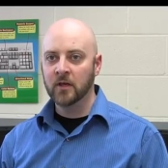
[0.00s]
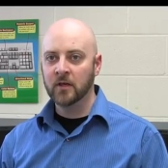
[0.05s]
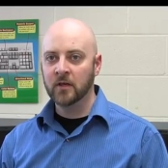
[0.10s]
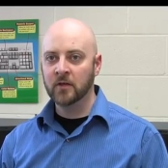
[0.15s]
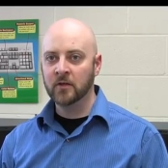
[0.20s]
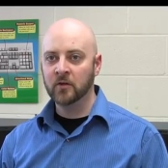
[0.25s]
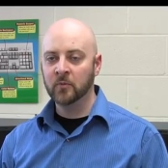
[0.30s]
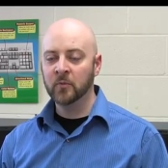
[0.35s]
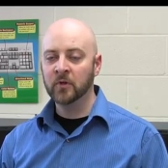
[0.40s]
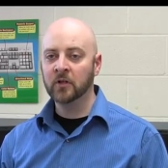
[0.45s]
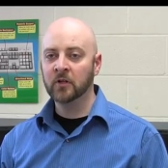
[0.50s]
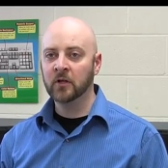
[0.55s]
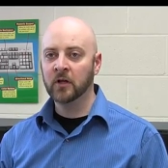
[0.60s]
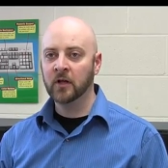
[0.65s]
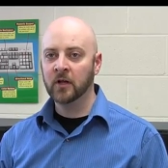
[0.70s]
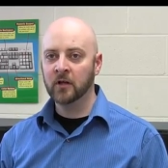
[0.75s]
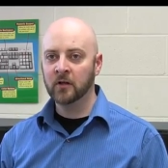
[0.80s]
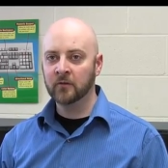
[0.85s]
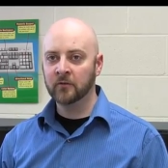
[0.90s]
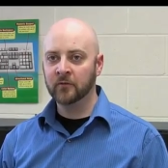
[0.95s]
in the middle
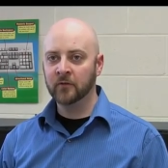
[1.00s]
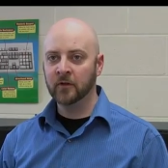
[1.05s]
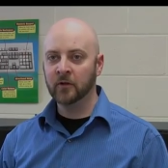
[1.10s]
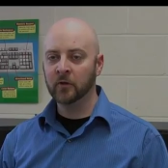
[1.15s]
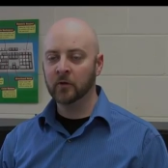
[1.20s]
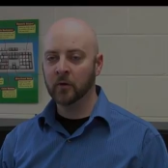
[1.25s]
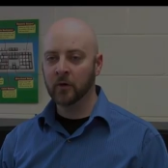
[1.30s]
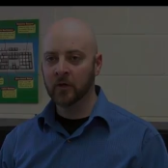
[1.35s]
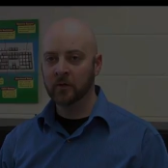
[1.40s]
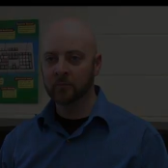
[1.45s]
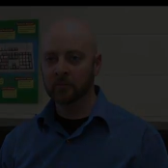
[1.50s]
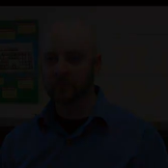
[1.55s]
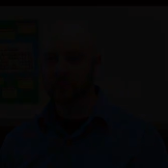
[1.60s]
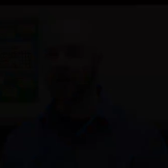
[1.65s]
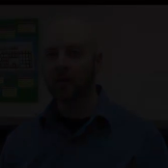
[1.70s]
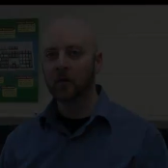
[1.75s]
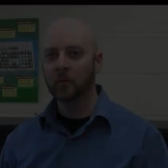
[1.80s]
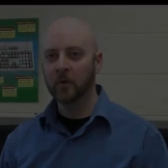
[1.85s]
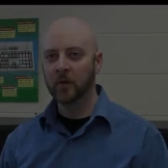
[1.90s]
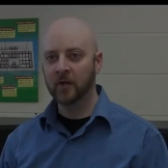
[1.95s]
of Illinois.
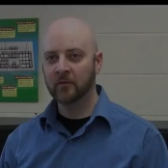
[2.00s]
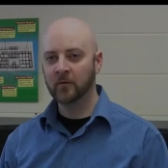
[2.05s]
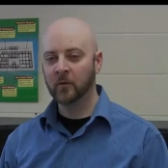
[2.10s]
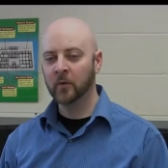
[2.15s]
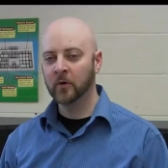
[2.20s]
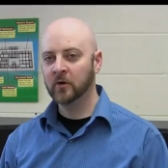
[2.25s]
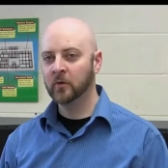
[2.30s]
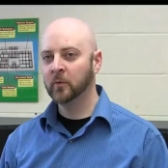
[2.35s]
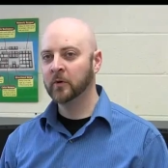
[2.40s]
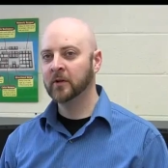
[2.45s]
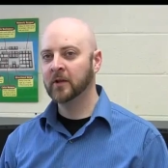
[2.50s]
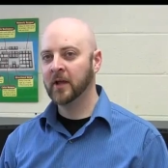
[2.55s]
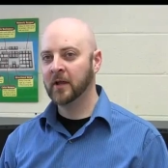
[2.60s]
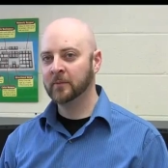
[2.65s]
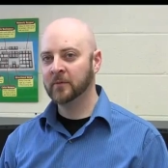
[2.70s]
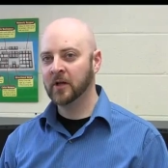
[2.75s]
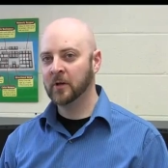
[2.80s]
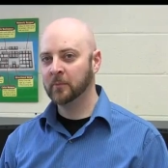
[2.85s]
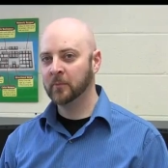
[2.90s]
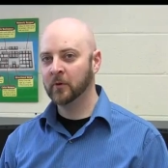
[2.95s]
We have a one-to-one -one
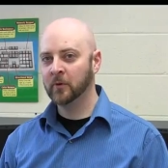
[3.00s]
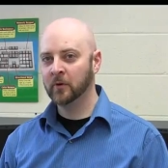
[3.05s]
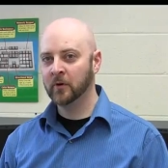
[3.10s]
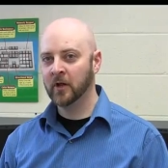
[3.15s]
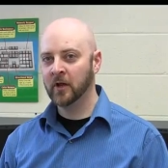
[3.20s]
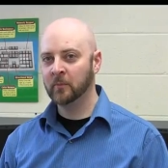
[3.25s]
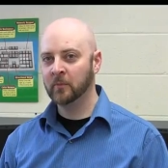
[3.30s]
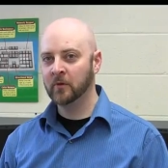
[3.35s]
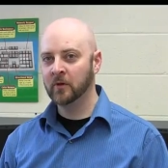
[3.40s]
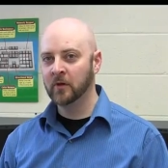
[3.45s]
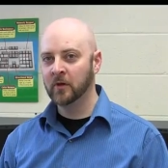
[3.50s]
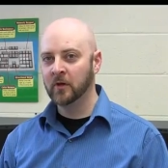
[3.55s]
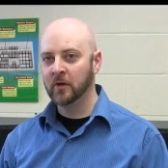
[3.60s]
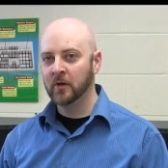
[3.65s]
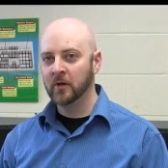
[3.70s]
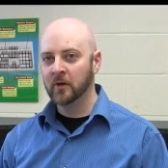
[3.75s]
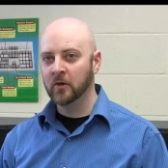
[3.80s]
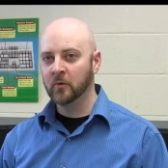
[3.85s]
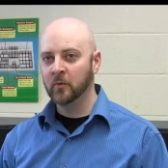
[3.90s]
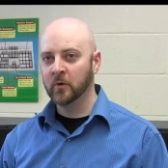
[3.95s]
laptop program
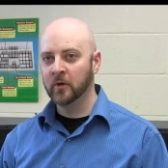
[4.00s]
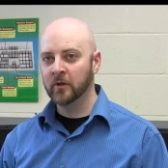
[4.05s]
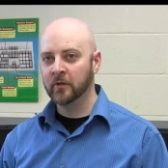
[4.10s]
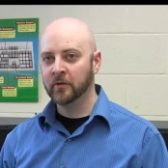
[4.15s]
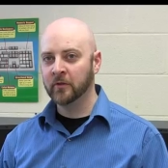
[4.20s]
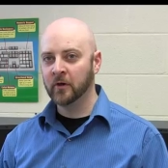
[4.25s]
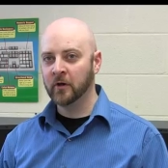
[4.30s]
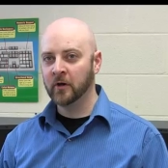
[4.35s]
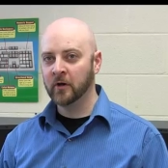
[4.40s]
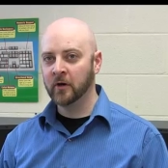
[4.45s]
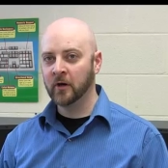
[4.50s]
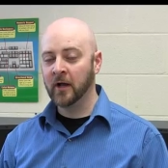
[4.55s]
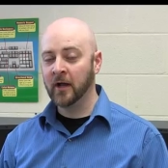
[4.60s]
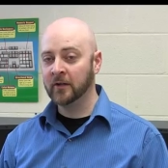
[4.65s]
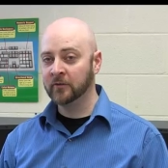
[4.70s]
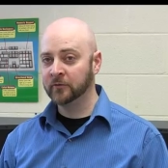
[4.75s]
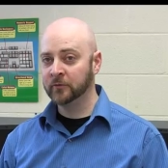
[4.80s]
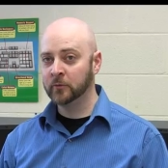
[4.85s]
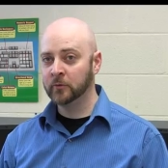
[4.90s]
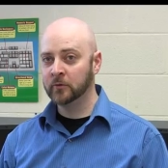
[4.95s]
with our high
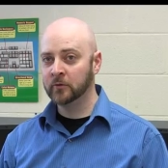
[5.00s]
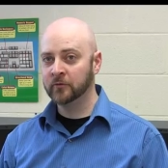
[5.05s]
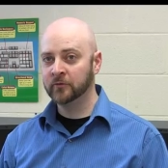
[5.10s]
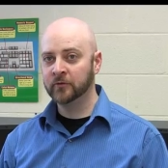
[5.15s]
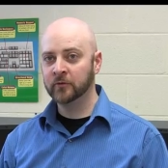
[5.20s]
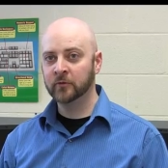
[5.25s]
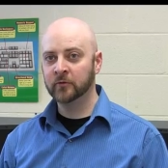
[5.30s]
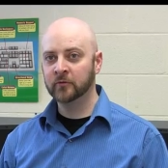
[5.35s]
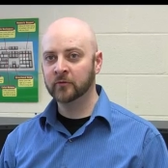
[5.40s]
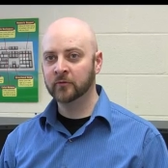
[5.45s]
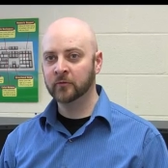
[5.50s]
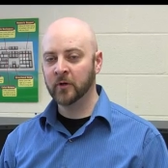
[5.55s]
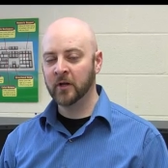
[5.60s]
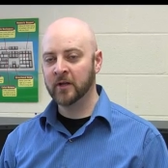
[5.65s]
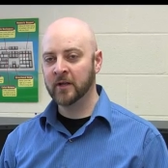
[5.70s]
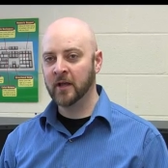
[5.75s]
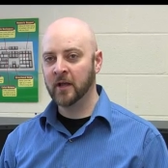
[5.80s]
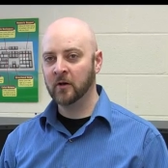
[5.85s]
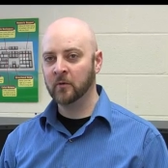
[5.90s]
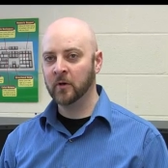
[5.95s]
school students right
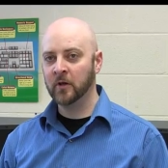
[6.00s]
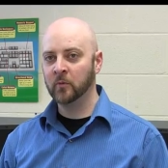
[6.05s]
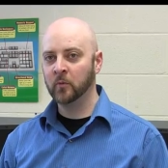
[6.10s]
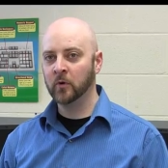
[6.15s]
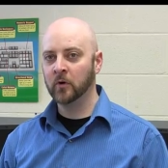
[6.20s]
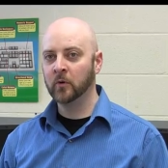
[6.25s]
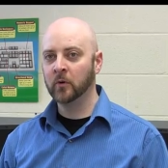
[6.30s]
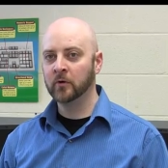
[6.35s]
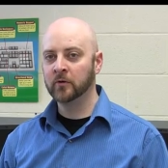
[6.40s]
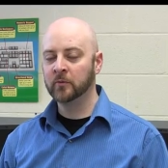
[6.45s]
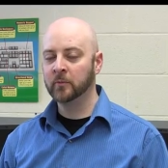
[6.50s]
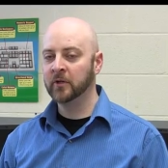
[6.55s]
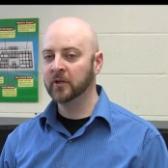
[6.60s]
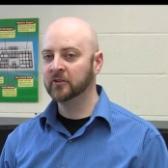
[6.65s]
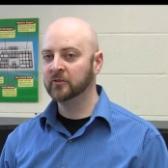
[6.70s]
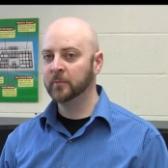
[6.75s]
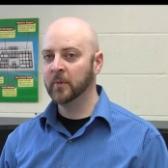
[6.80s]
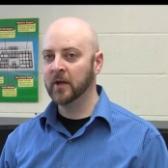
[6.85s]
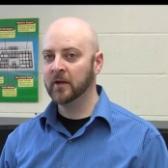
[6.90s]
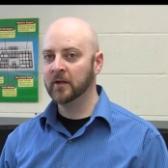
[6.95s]
now and we're going to be
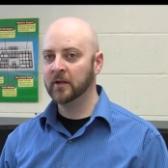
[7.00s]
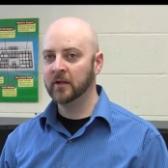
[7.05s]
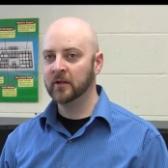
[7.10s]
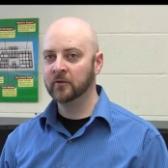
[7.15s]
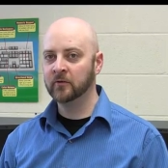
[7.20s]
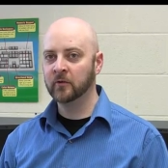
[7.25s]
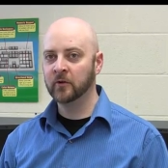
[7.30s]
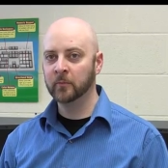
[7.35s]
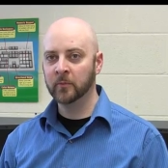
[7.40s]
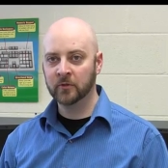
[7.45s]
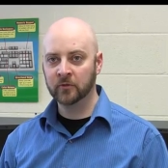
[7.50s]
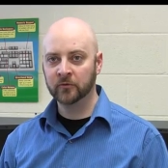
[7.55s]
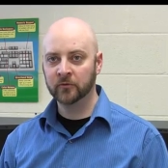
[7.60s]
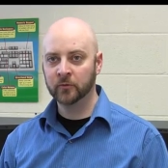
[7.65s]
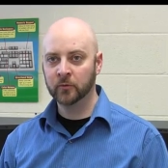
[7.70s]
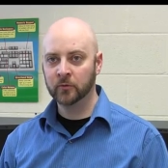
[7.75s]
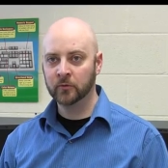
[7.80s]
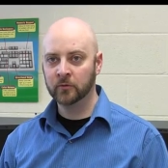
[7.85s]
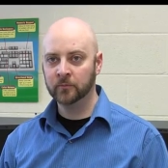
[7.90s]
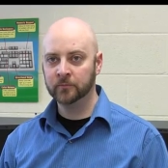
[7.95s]
expanding into the middle
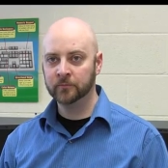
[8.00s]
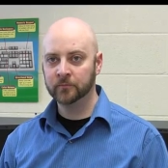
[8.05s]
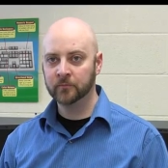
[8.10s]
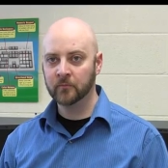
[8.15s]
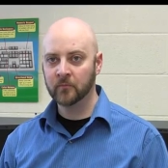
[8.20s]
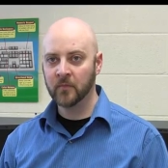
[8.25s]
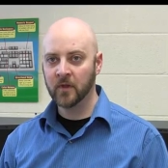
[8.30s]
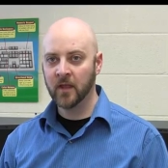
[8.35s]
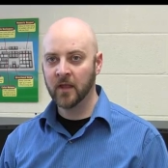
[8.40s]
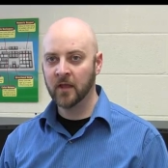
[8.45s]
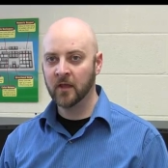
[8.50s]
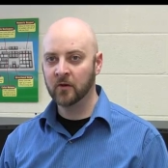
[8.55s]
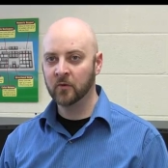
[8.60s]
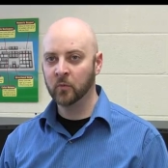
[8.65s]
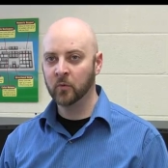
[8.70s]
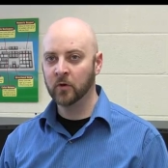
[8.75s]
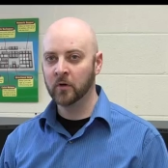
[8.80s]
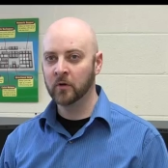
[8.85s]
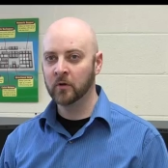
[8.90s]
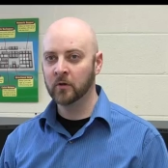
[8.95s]
school and
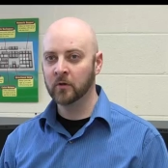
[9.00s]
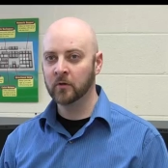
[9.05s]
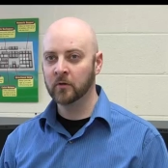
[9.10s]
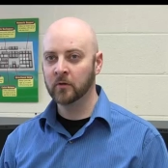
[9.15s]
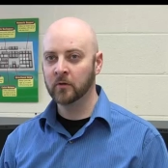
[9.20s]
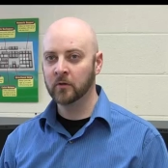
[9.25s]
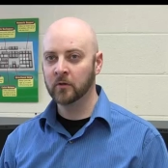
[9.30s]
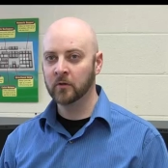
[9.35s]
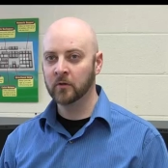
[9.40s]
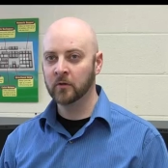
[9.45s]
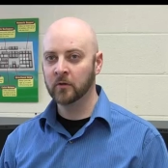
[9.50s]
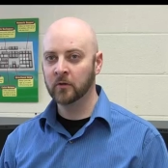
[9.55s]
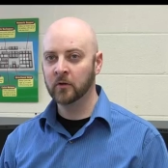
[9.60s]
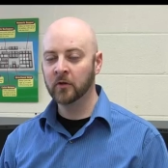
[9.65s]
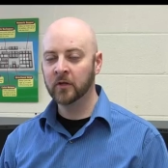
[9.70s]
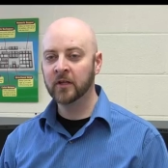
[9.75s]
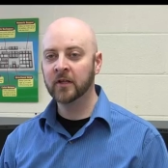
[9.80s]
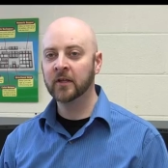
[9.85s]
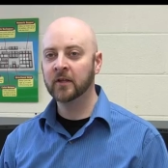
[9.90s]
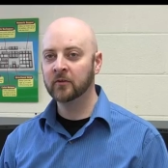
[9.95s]
we're
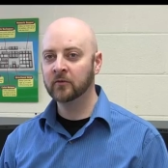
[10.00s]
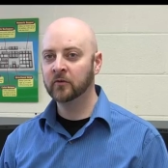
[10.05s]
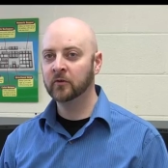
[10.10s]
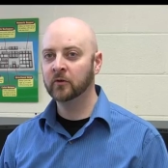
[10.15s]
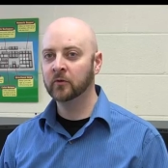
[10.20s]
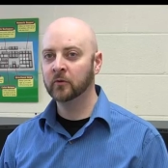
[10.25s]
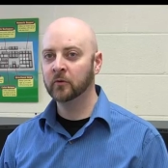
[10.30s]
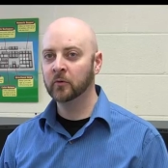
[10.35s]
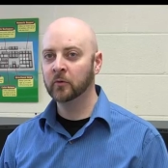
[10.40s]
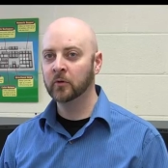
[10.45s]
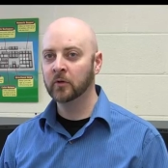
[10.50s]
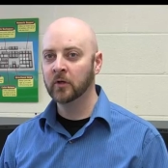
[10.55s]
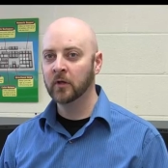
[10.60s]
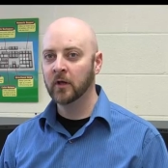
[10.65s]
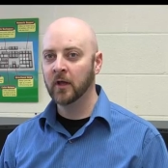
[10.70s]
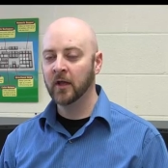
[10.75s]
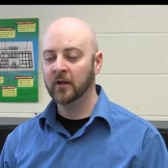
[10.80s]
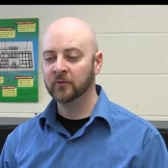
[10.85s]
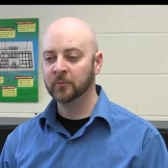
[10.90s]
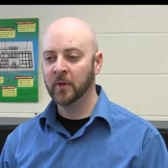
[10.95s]
looking into
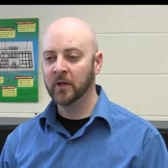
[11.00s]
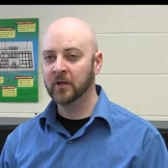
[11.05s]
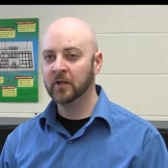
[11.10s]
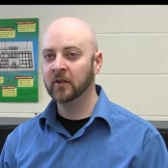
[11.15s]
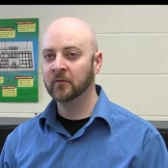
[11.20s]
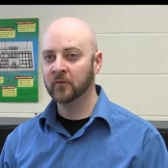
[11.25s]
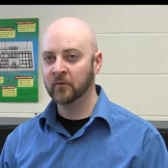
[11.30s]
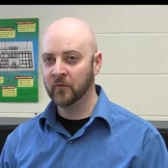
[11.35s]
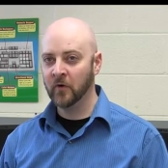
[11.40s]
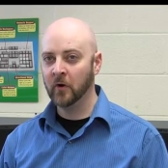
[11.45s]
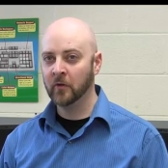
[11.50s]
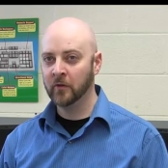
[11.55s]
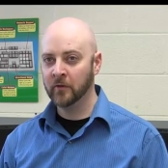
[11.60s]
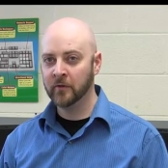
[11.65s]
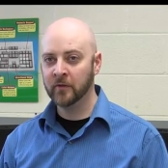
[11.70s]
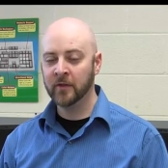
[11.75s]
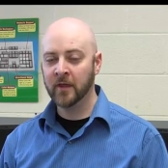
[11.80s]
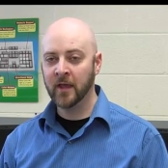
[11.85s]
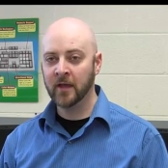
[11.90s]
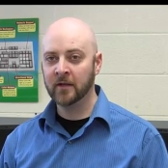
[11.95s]
expanding even farther
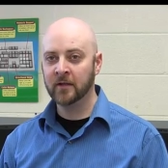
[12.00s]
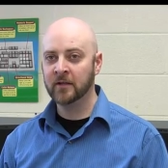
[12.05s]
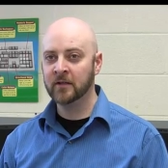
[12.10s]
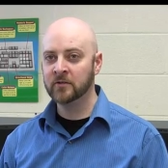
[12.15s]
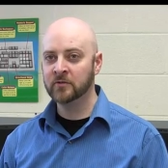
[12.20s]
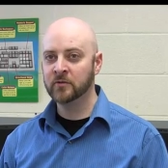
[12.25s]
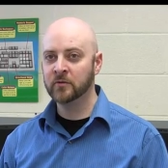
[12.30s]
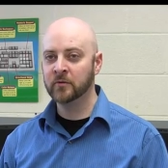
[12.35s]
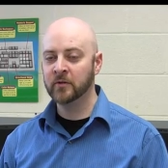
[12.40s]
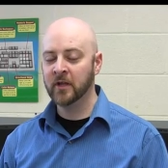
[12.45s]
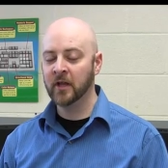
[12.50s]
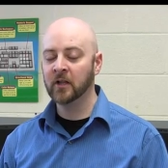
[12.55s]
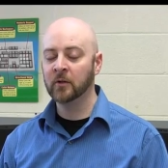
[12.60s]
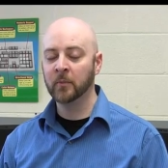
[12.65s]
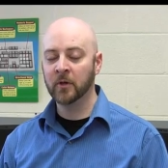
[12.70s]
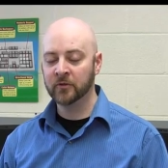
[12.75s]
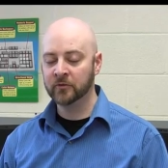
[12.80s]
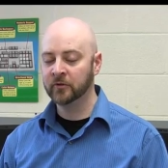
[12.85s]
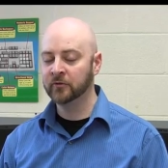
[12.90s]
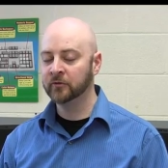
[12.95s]
than that into the
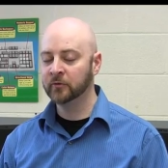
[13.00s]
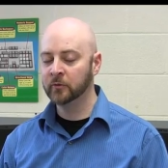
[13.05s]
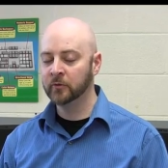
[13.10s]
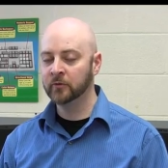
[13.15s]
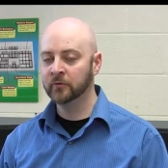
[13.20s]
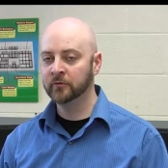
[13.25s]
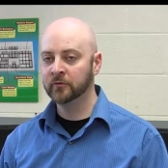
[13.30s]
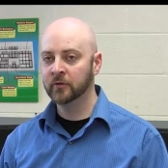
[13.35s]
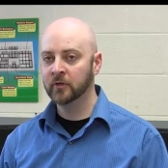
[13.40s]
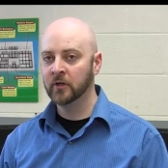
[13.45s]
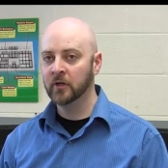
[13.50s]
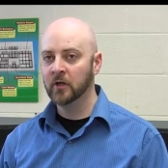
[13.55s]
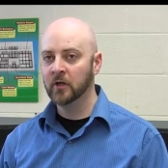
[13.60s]
elementary schools.